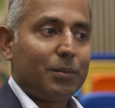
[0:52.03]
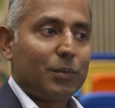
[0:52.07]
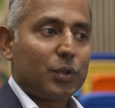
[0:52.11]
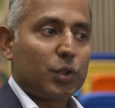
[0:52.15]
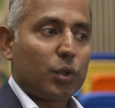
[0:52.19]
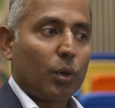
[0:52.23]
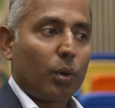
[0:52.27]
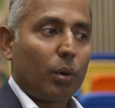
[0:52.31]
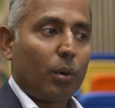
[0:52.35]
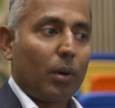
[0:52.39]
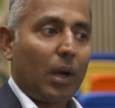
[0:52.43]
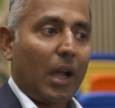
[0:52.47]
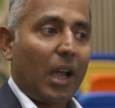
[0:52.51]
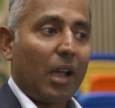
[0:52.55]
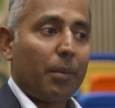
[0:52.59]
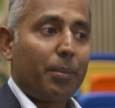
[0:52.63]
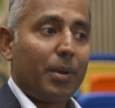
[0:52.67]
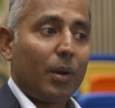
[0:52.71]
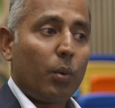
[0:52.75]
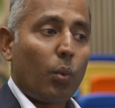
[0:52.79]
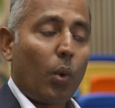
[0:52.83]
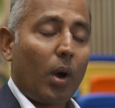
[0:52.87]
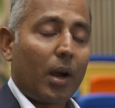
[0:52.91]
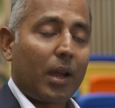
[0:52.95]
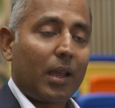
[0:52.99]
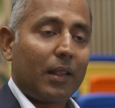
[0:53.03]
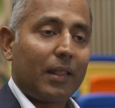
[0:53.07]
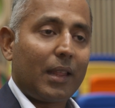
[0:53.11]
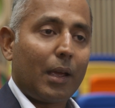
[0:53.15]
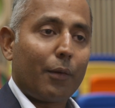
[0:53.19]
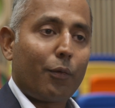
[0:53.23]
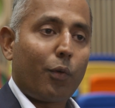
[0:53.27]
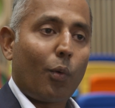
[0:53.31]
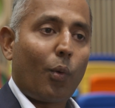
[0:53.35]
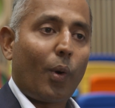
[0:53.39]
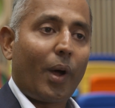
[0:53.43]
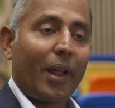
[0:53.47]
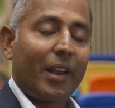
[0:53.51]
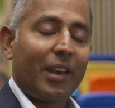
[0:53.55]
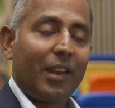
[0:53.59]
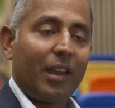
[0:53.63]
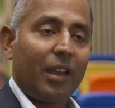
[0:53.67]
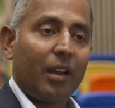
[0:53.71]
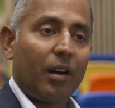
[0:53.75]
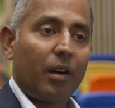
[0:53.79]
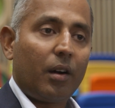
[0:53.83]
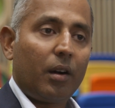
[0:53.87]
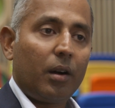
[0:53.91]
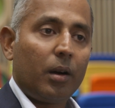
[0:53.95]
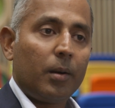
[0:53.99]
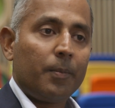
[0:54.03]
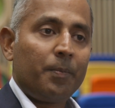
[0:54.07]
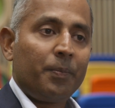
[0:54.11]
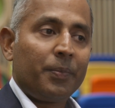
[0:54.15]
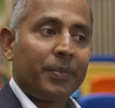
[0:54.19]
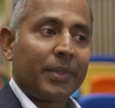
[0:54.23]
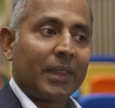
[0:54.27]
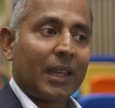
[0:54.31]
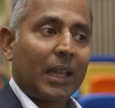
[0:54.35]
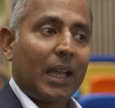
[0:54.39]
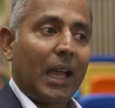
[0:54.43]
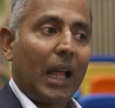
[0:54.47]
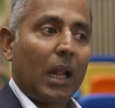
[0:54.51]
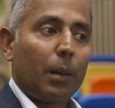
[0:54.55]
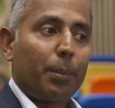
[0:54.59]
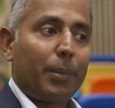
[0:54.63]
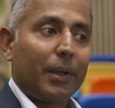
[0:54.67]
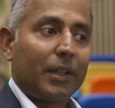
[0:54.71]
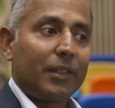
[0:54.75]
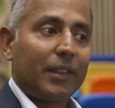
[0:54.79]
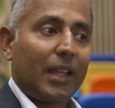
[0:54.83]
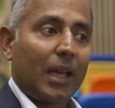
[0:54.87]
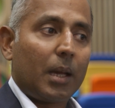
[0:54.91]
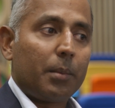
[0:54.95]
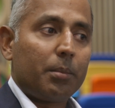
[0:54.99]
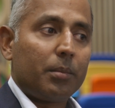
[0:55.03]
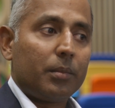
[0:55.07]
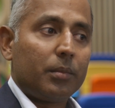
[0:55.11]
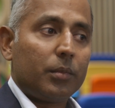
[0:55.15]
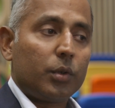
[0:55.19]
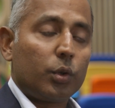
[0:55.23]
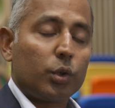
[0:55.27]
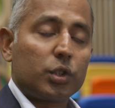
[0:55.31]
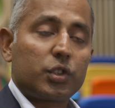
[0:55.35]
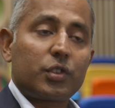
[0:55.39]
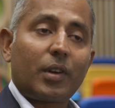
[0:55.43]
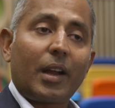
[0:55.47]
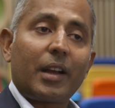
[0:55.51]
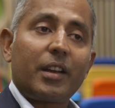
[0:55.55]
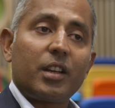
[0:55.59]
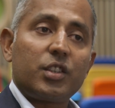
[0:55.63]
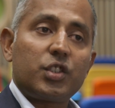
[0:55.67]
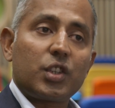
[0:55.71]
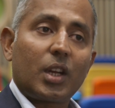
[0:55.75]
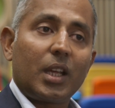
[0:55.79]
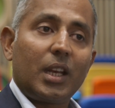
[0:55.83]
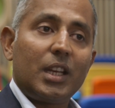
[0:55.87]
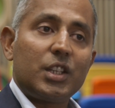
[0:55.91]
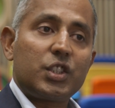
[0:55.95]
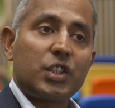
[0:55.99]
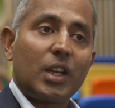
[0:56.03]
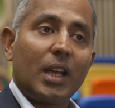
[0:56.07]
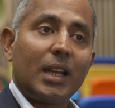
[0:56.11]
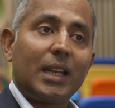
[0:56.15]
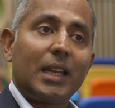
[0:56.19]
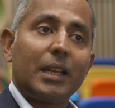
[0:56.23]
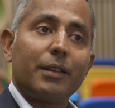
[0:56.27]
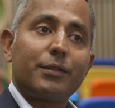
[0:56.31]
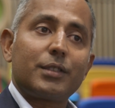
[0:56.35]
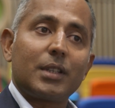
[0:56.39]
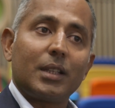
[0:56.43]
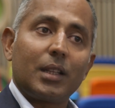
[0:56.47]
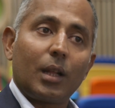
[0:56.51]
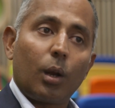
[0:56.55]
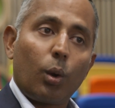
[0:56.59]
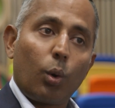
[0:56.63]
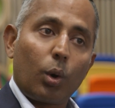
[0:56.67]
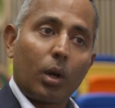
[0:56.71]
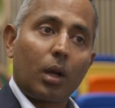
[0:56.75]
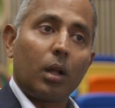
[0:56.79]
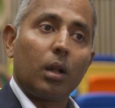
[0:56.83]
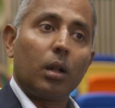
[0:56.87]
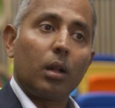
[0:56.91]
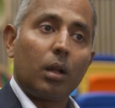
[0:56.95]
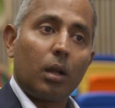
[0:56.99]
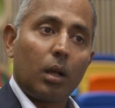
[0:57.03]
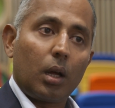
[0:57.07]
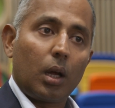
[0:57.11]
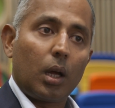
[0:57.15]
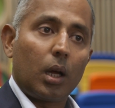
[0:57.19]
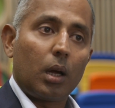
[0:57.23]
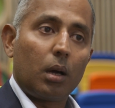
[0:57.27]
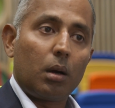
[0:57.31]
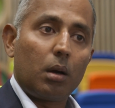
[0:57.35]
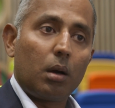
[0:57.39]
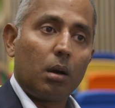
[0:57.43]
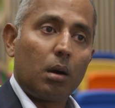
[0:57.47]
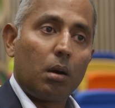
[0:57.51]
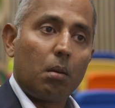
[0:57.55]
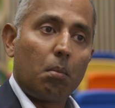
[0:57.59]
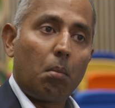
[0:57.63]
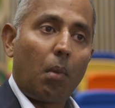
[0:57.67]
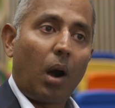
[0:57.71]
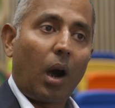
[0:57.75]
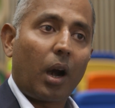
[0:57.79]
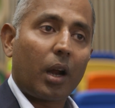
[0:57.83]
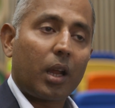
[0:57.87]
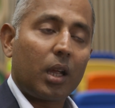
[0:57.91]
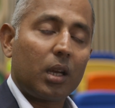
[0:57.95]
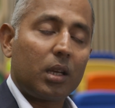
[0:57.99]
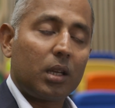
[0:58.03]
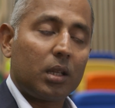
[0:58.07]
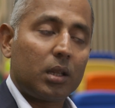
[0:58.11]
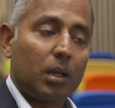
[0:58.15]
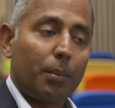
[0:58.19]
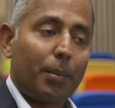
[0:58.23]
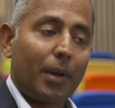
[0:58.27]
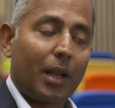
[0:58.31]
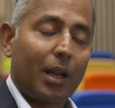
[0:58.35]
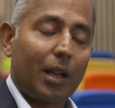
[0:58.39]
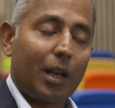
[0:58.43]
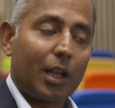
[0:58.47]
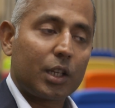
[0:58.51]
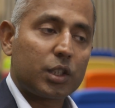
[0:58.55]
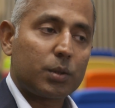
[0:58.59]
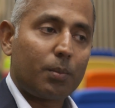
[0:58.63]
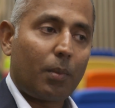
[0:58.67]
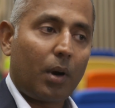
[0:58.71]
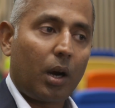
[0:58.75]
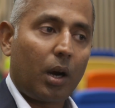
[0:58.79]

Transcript: So I've been working there for 1 year, helping them do strategic initiatives in the local market, in the Benelux